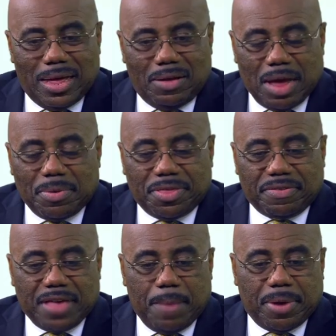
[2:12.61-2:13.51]
A couple of
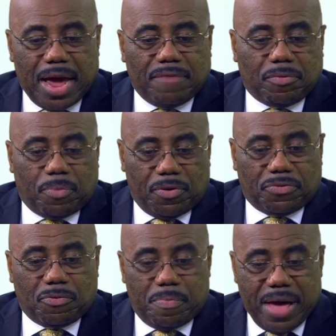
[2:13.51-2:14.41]
things happened. I have a
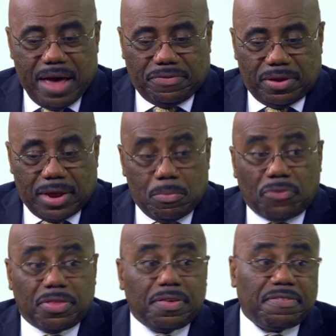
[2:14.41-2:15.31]
personal passion, and
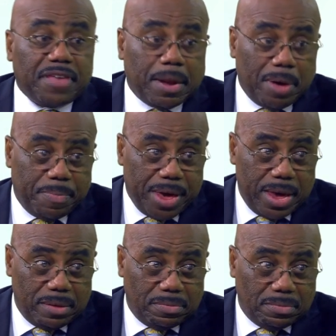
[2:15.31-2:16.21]
most of this is out of my
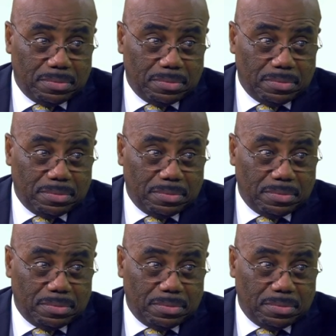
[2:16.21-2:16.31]
pain.